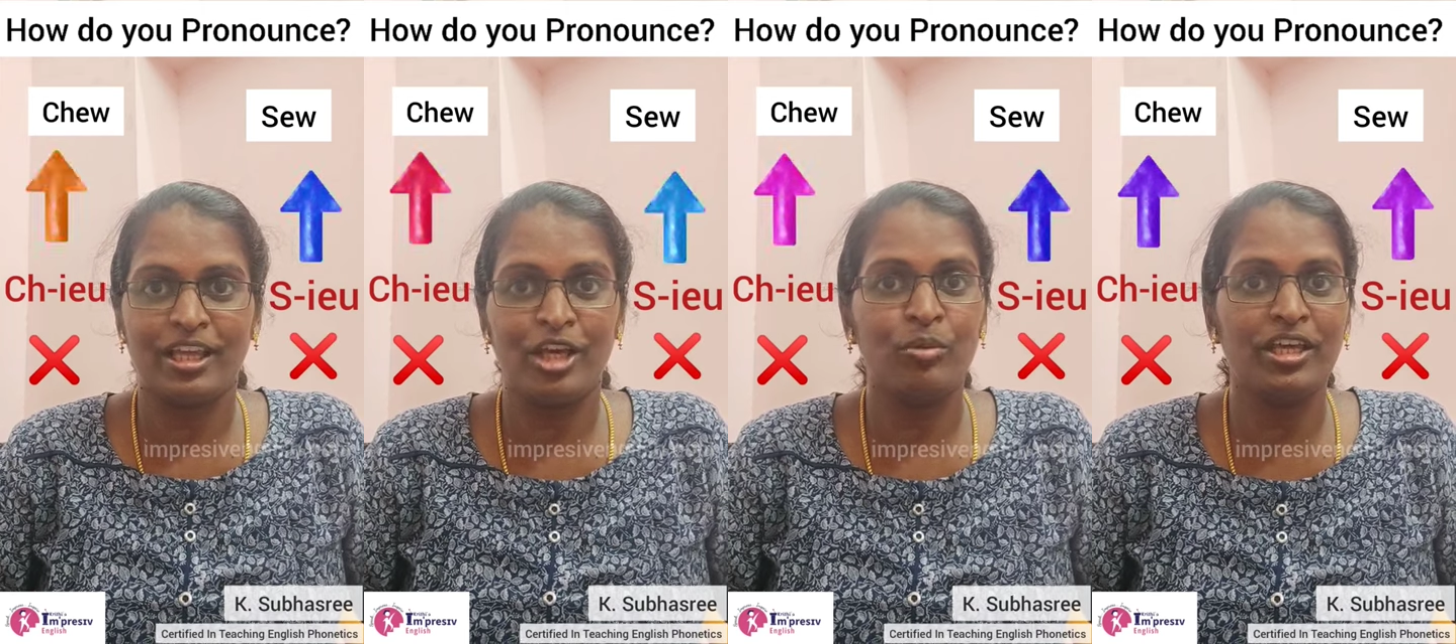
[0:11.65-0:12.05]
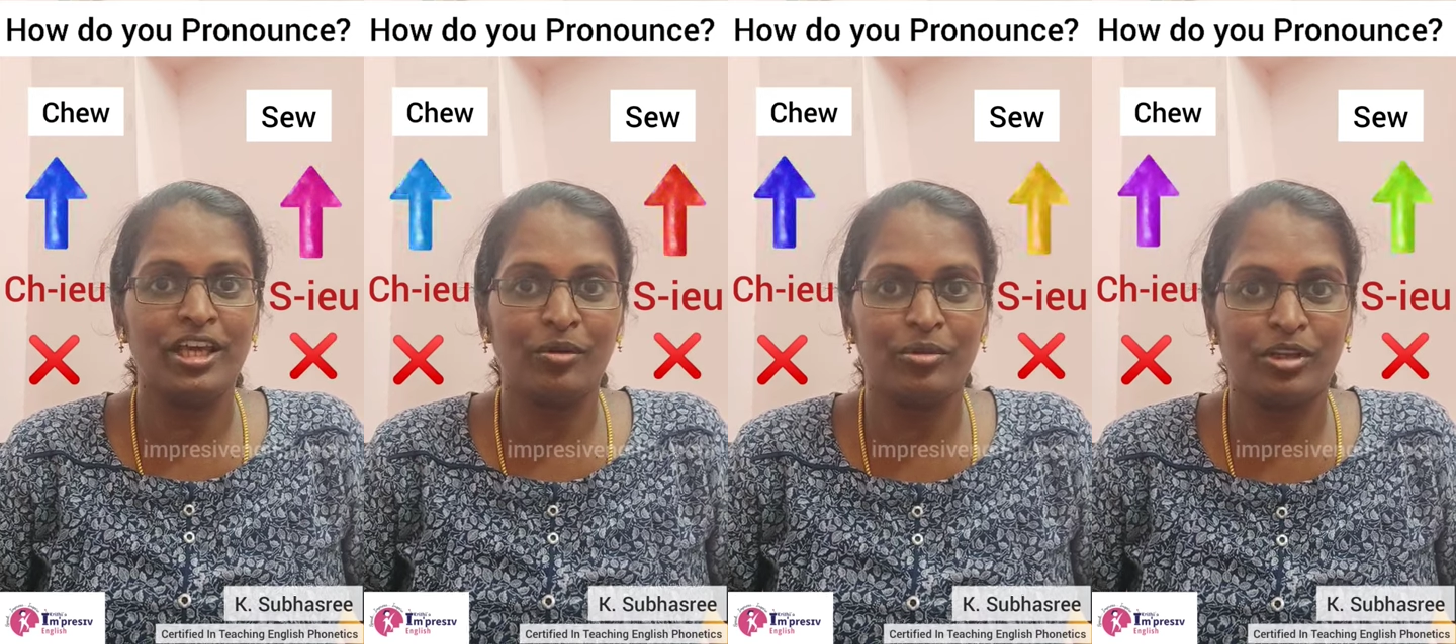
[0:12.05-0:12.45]
Here we
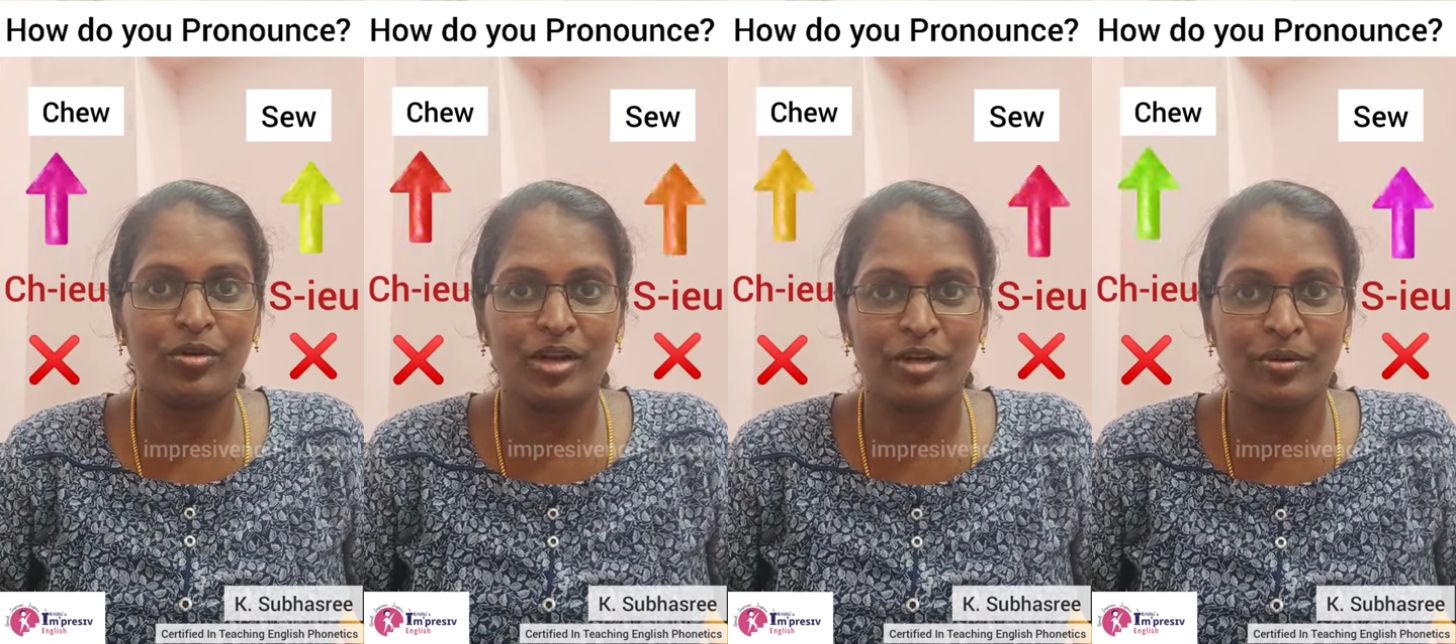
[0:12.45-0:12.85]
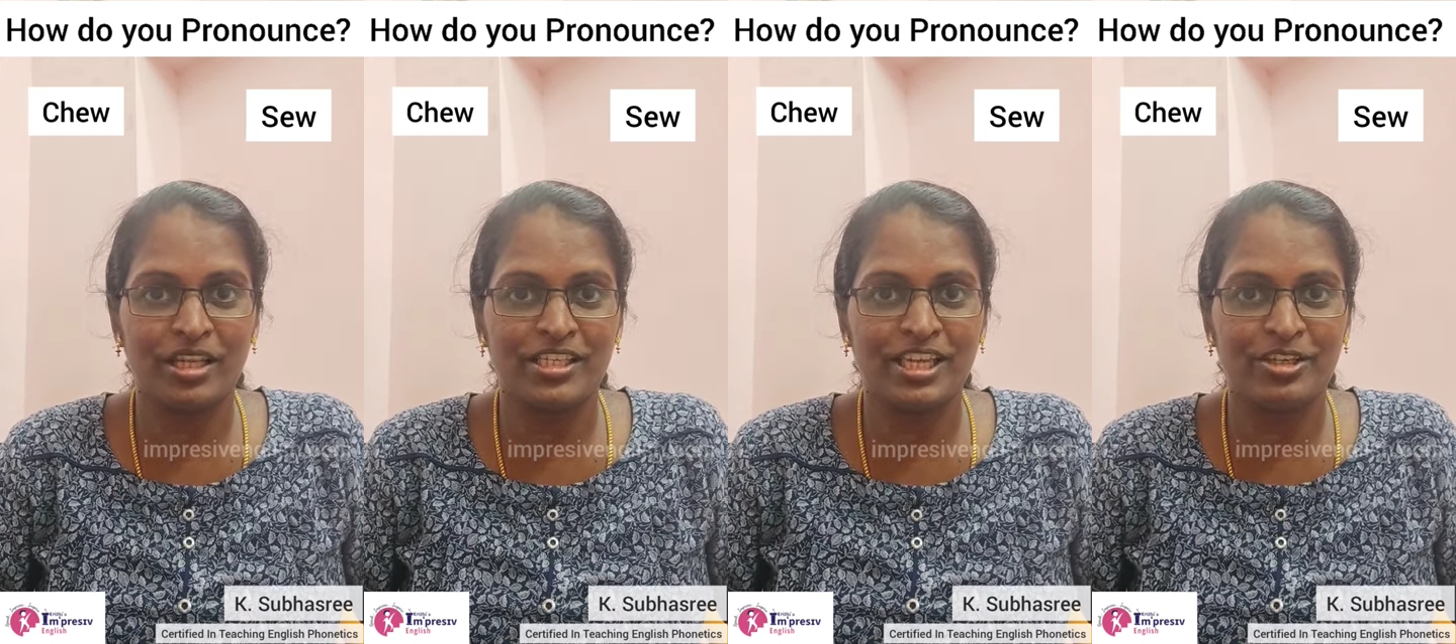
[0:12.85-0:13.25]
go, the correct
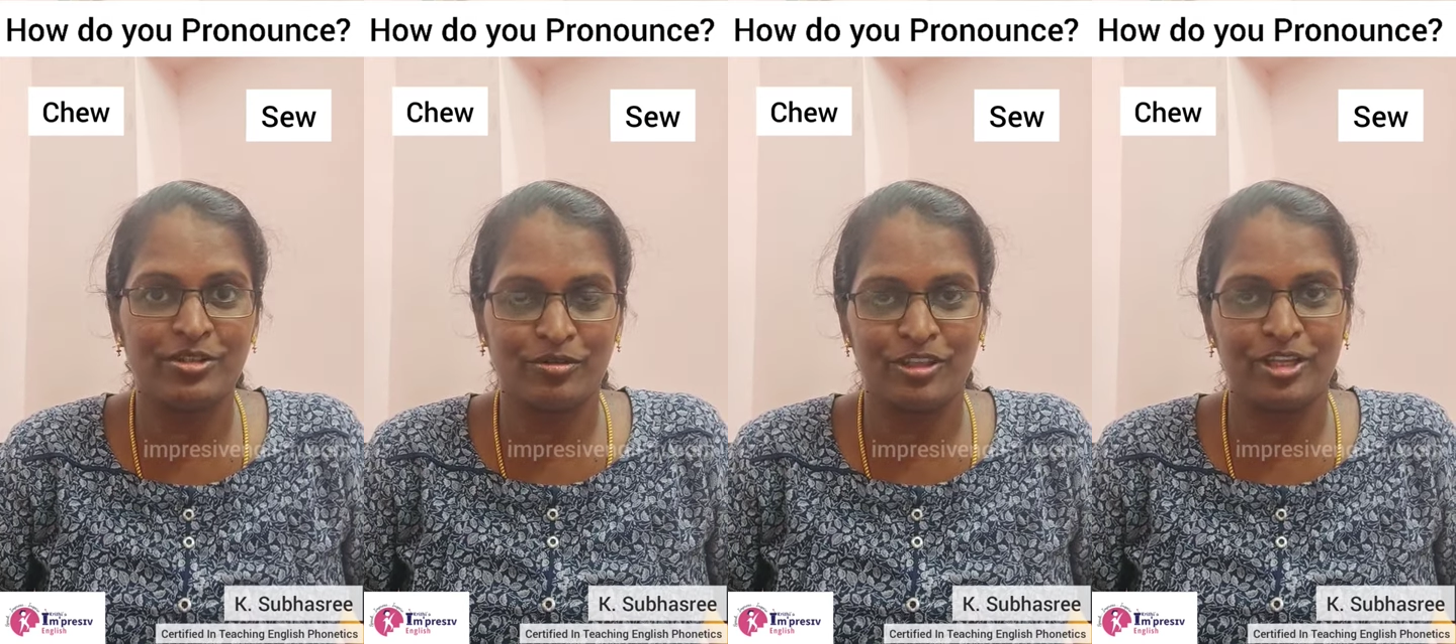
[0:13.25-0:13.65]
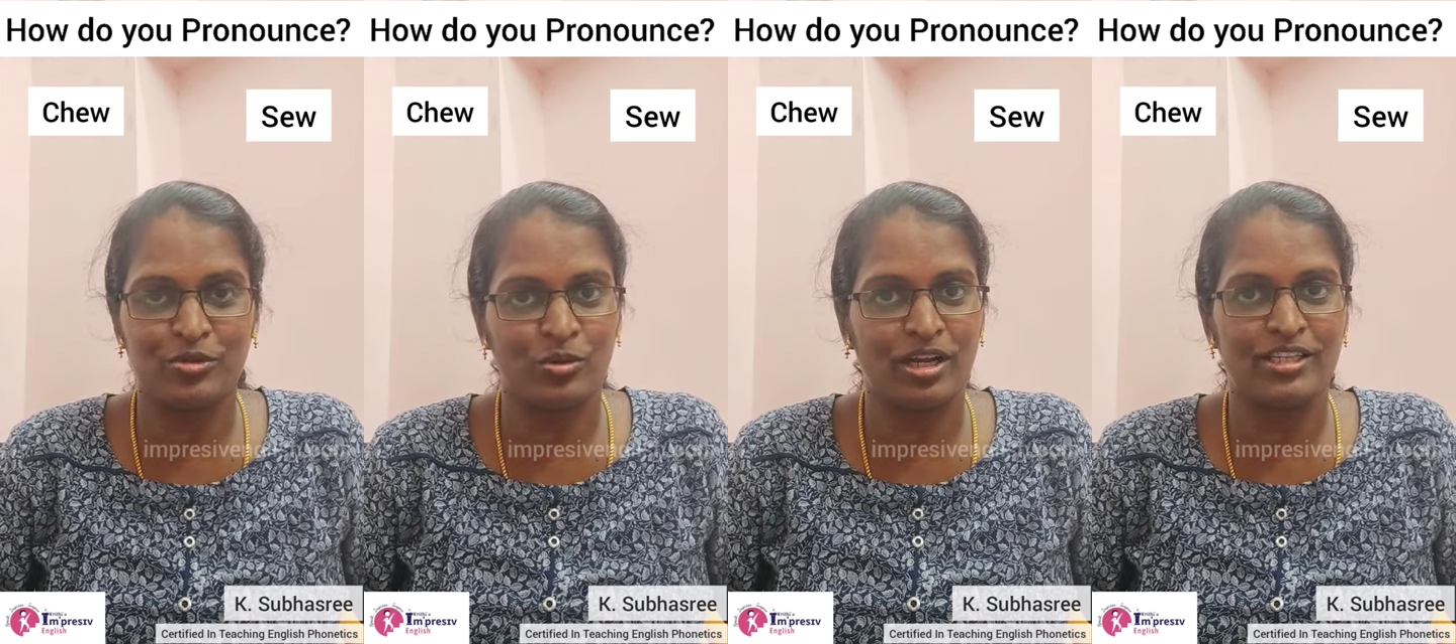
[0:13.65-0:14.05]
pronunciation of
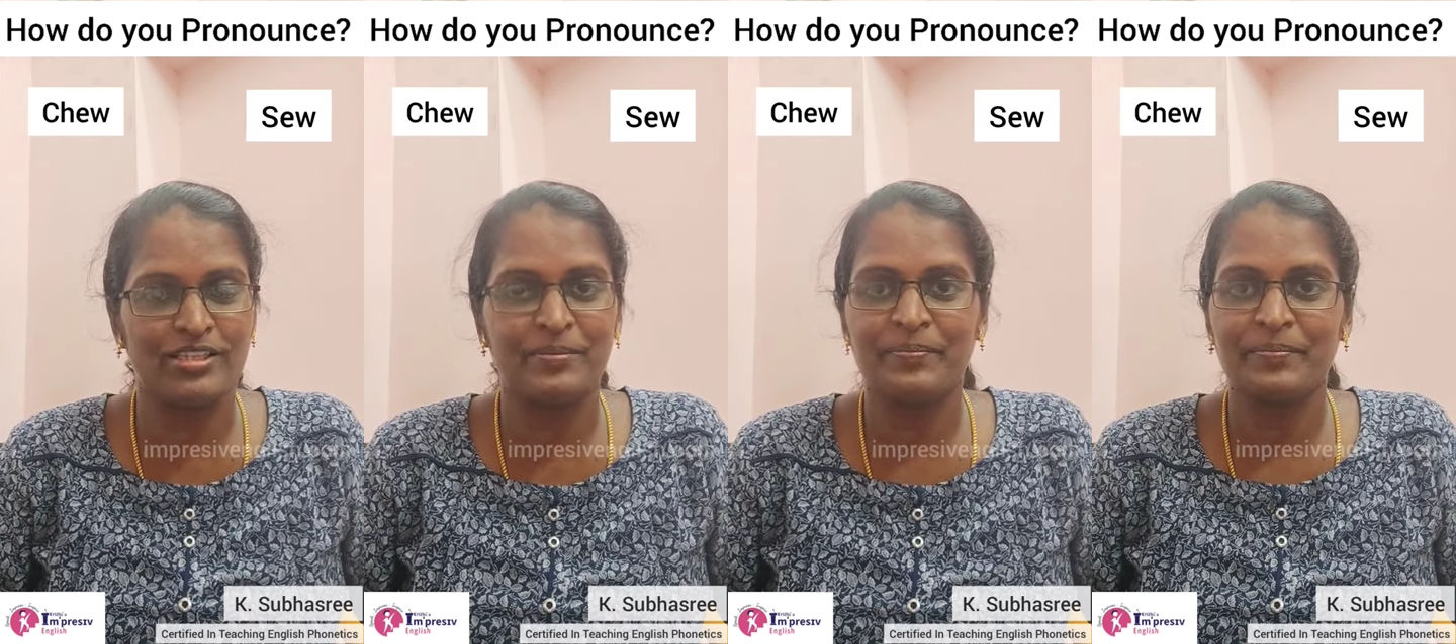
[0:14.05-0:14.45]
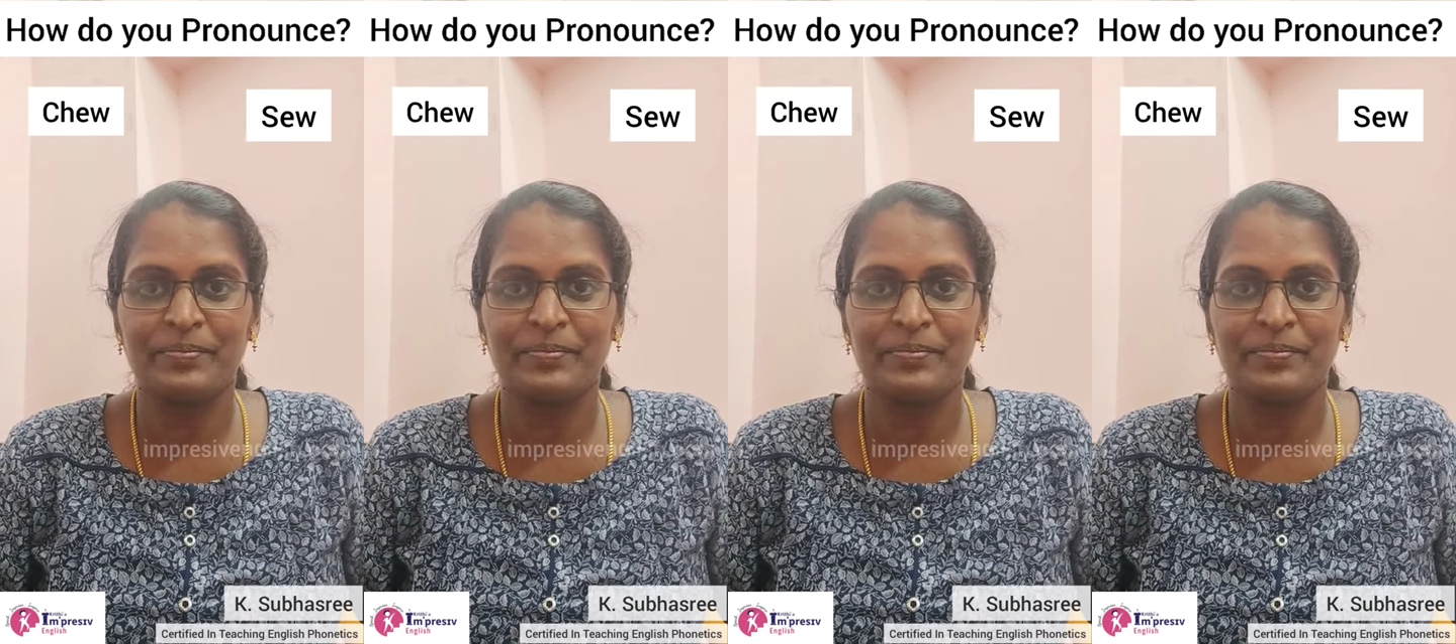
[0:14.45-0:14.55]
these words.